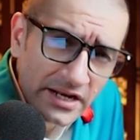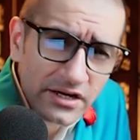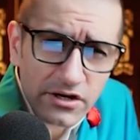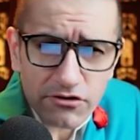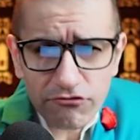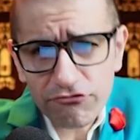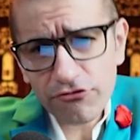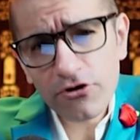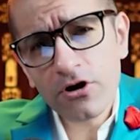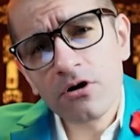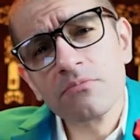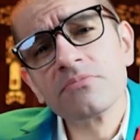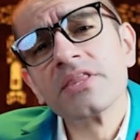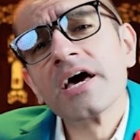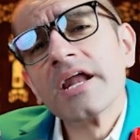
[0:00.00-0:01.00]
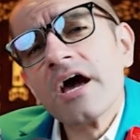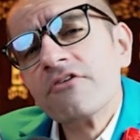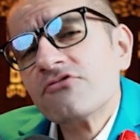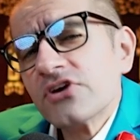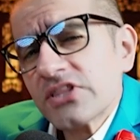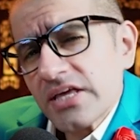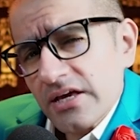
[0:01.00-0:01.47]
and confirm that
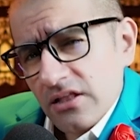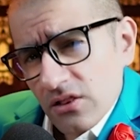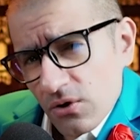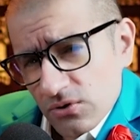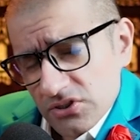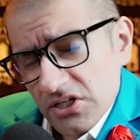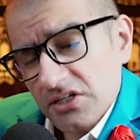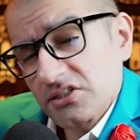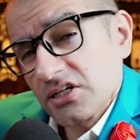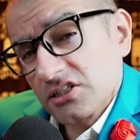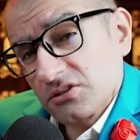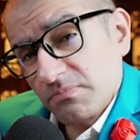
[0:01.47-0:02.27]
everything looks as